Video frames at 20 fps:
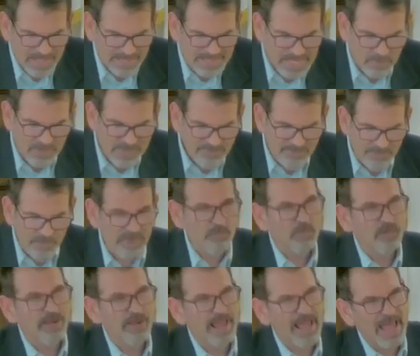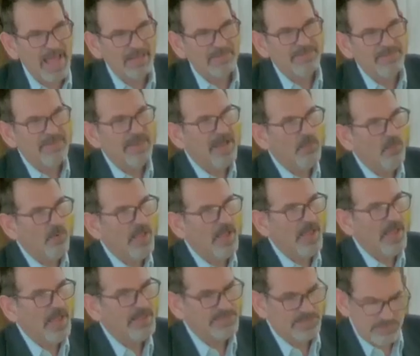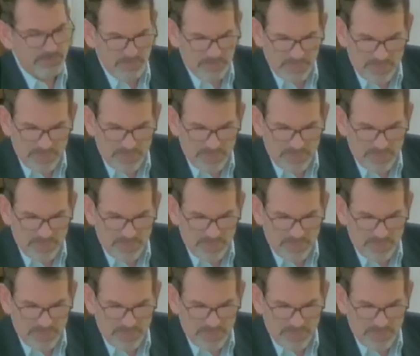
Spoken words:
Now, if we react that way to